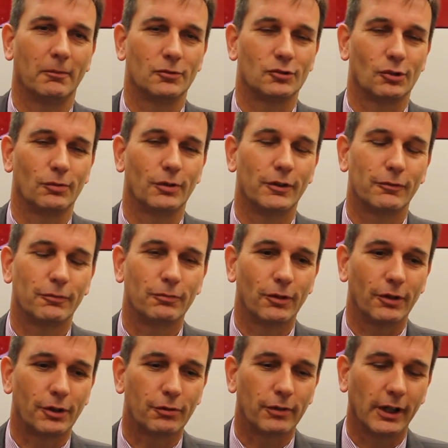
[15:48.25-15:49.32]
So we've
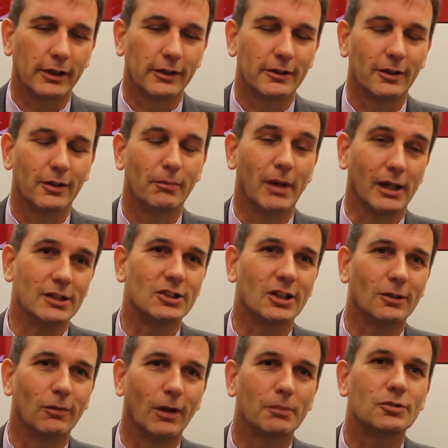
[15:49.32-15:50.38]
created an
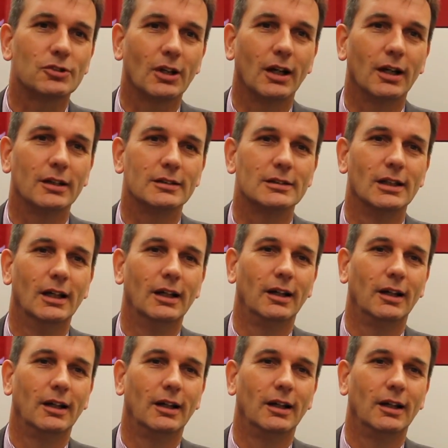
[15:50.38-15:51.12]
amazing website